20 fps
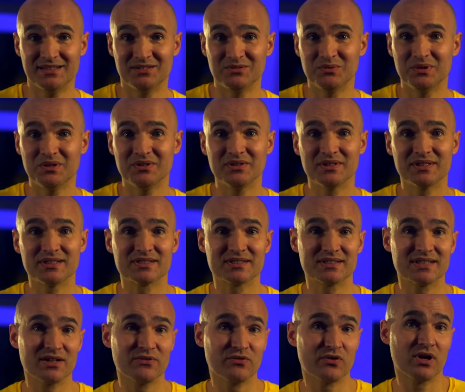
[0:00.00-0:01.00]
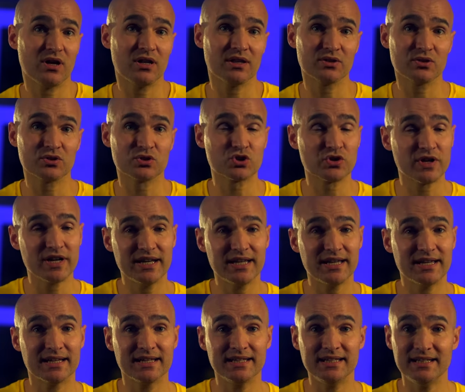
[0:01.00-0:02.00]
Well, instead of calling your
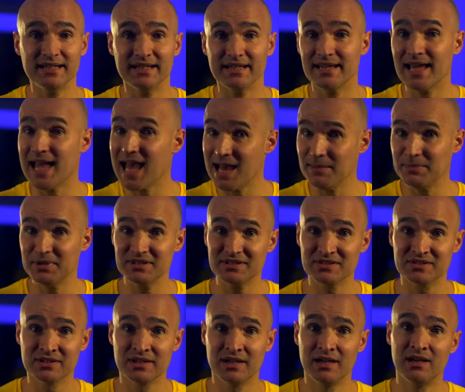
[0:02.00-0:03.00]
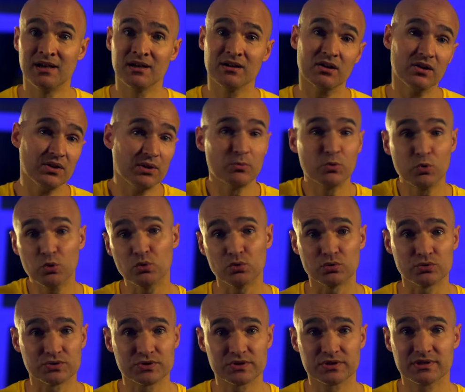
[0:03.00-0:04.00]
training and eating habits, call them
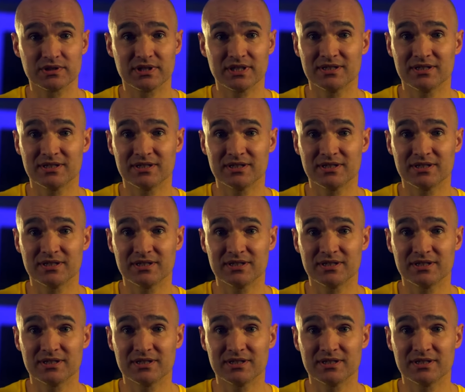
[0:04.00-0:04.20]
rules,